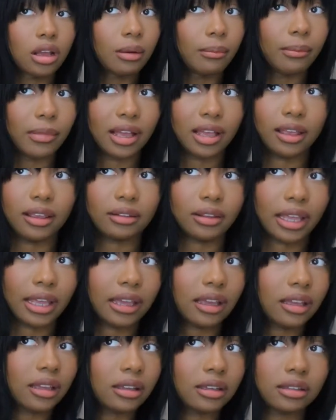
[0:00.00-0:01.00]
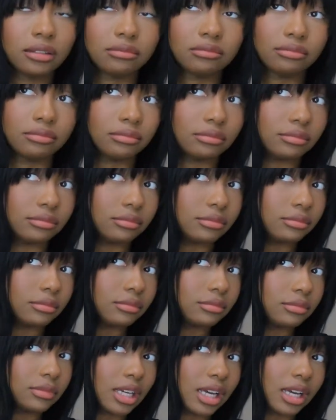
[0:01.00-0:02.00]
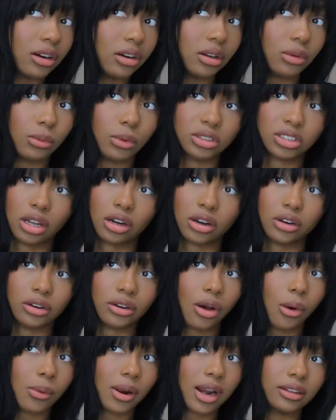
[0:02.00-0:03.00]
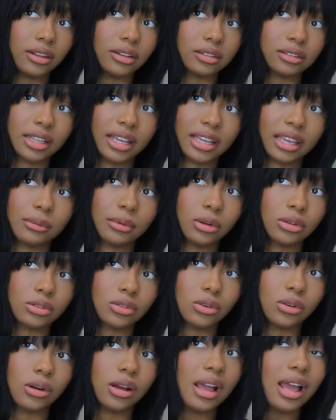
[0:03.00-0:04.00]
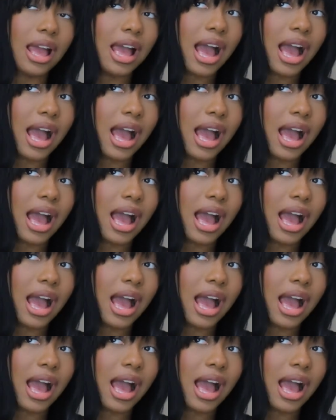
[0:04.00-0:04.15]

my like, I don't even want y'all to know looked like in middle school.